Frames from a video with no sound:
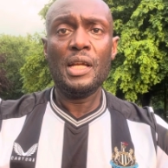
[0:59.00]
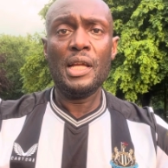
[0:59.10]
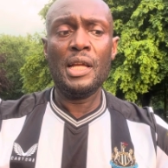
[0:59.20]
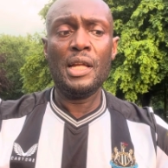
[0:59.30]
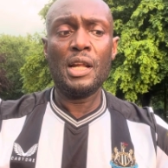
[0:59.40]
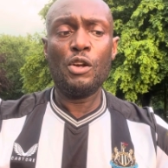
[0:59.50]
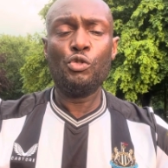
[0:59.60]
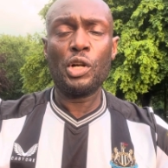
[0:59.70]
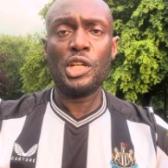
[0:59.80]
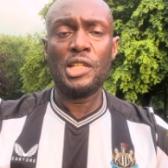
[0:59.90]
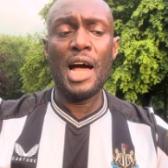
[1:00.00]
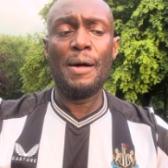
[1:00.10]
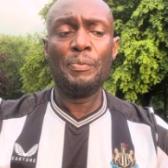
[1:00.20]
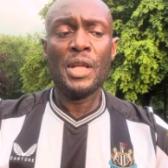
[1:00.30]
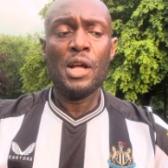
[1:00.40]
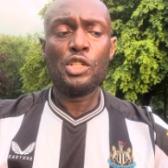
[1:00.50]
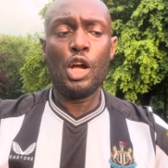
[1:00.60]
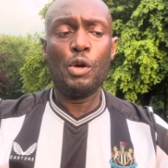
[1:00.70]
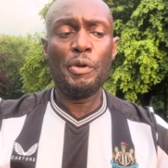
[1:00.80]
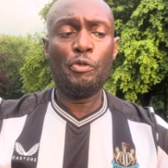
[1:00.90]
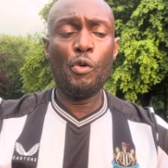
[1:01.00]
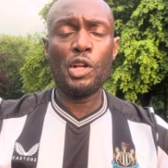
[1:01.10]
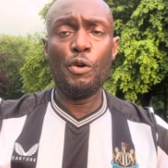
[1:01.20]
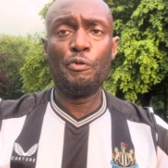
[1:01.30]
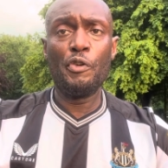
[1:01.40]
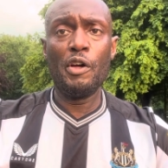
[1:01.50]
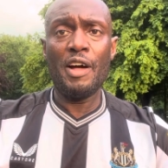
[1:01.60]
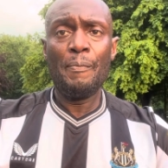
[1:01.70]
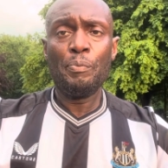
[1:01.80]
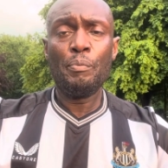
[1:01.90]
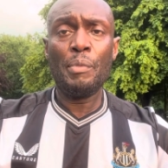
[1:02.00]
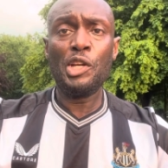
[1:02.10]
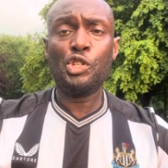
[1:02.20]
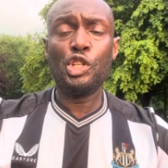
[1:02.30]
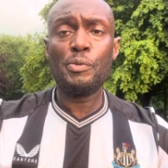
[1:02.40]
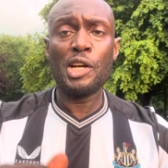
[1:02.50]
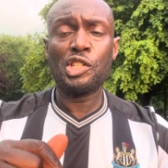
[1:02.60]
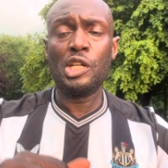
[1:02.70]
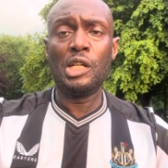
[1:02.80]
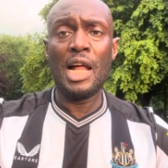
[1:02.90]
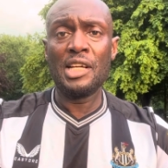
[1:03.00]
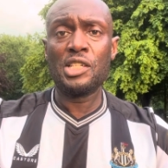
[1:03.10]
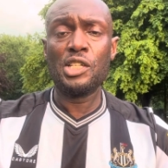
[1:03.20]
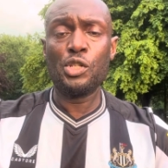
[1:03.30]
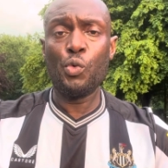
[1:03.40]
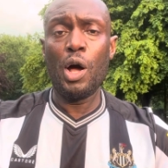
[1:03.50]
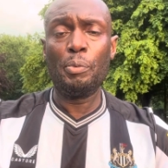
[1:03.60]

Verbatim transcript: in Rotterdam. So before we go further, make sure you smash the likes as well,